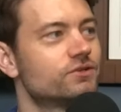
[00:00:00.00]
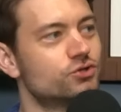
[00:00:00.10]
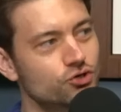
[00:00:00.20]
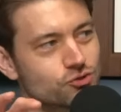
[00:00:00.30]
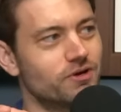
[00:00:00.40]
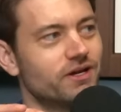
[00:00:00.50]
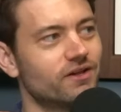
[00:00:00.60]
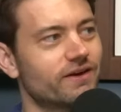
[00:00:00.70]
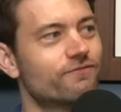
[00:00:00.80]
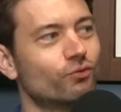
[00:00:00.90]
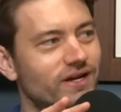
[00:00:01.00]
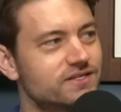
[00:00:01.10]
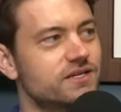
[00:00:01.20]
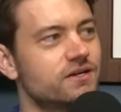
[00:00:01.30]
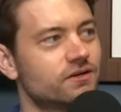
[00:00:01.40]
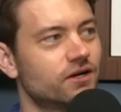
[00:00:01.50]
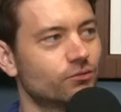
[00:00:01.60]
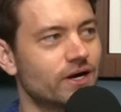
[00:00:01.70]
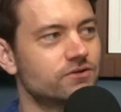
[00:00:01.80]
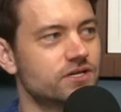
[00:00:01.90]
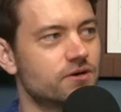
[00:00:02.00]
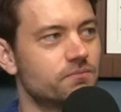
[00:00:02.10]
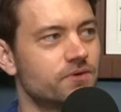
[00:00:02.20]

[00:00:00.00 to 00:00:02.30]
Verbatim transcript: the social media like frenzy around him.